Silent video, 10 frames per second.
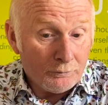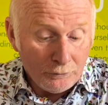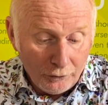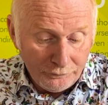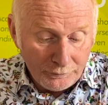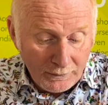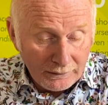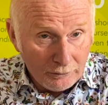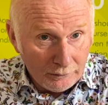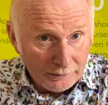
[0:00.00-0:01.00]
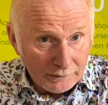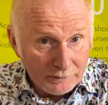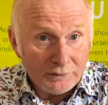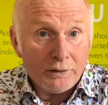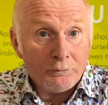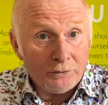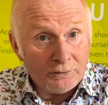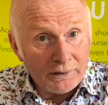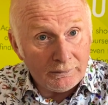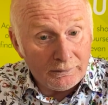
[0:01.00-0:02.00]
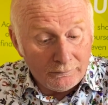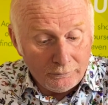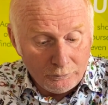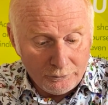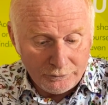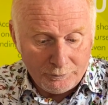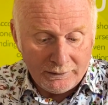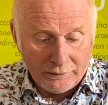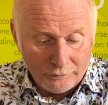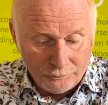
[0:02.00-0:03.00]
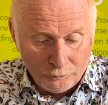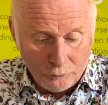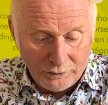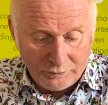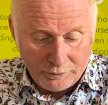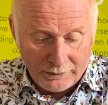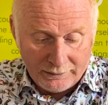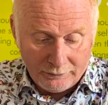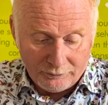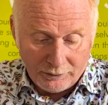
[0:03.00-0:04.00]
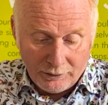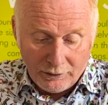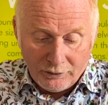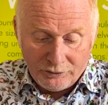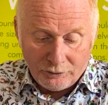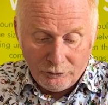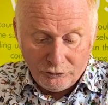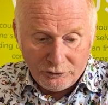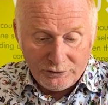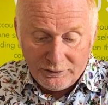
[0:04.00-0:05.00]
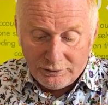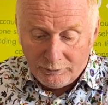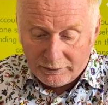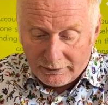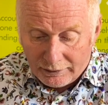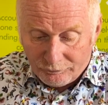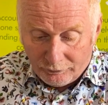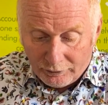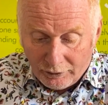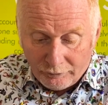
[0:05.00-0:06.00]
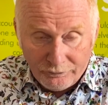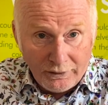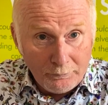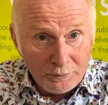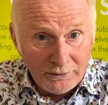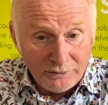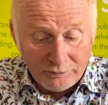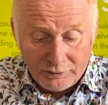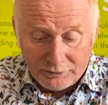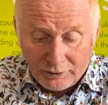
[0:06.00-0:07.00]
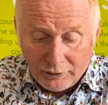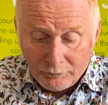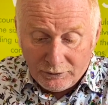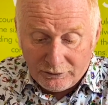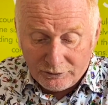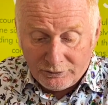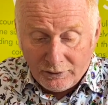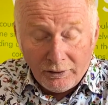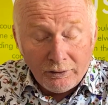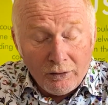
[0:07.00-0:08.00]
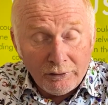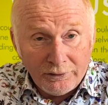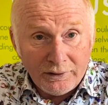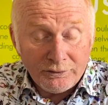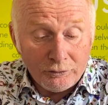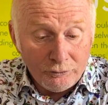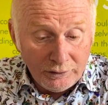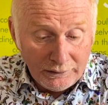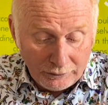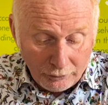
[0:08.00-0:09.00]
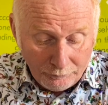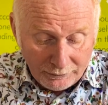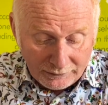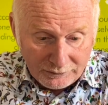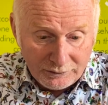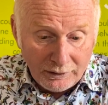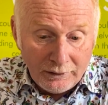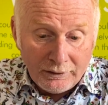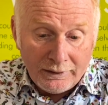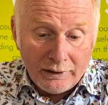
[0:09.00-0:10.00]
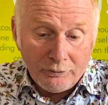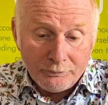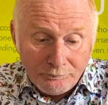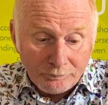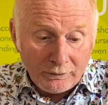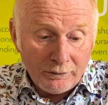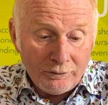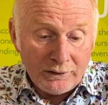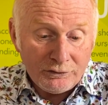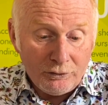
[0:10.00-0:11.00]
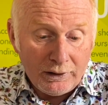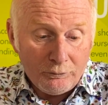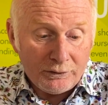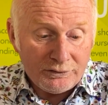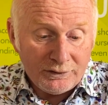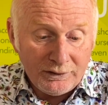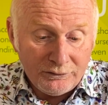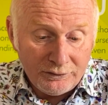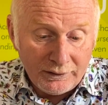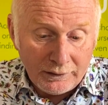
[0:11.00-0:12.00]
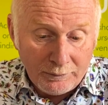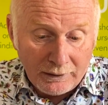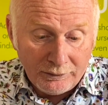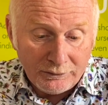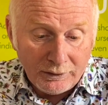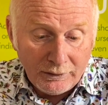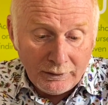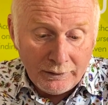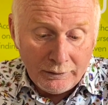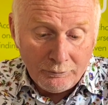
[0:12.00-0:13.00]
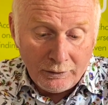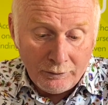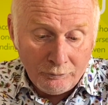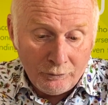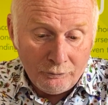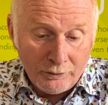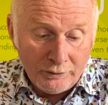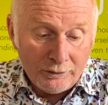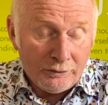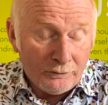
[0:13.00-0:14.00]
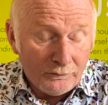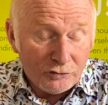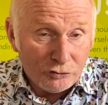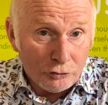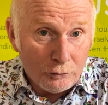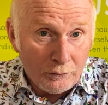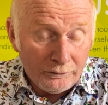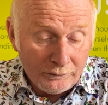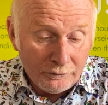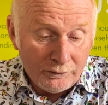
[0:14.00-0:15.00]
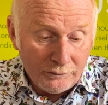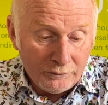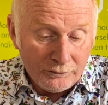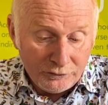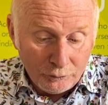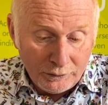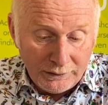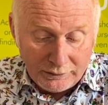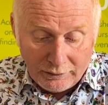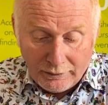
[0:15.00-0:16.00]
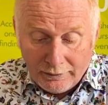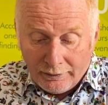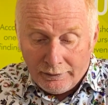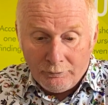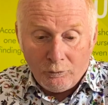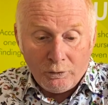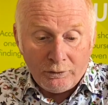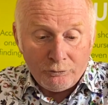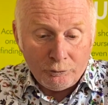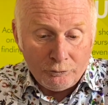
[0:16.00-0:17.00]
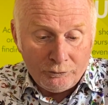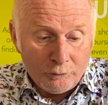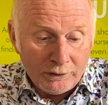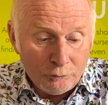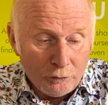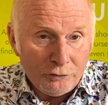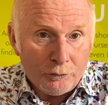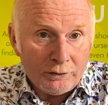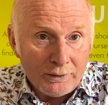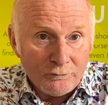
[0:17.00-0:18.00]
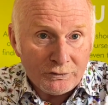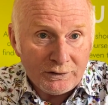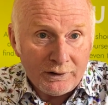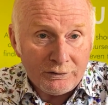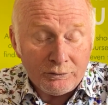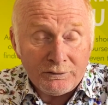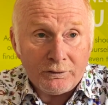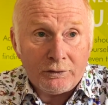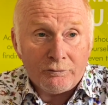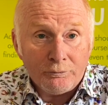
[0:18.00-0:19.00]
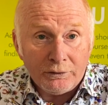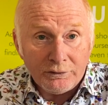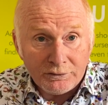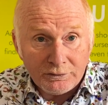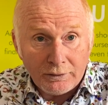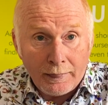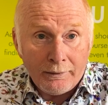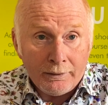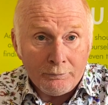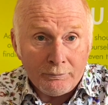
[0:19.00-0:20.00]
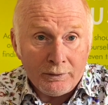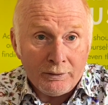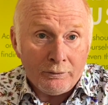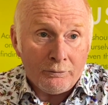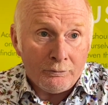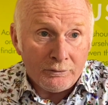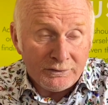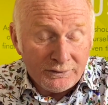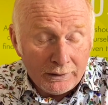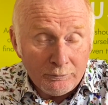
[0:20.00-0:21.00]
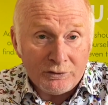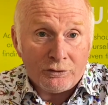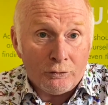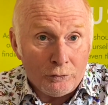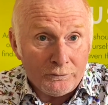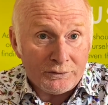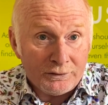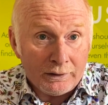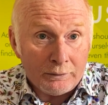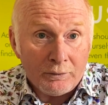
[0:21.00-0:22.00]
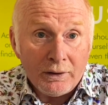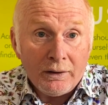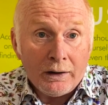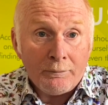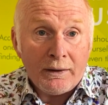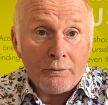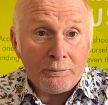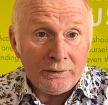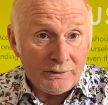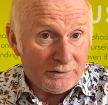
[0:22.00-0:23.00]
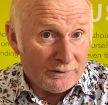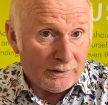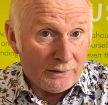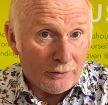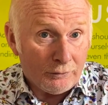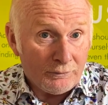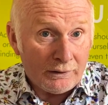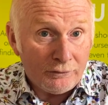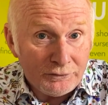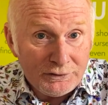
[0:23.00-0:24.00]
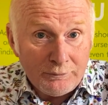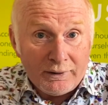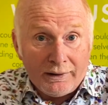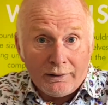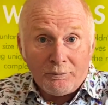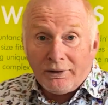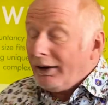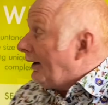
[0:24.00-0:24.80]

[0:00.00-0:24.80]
Not the bank holidays, but you can get the other ones paid out, the 4 weeks paid out. So you just need to be careful of that piece of it, because holidays are really complex. Now, that's all I want to say today about it. Another short one this week. What I would want to emphasise, though, is the government's statements all the time about please stay at home. Now, you'll see behind me,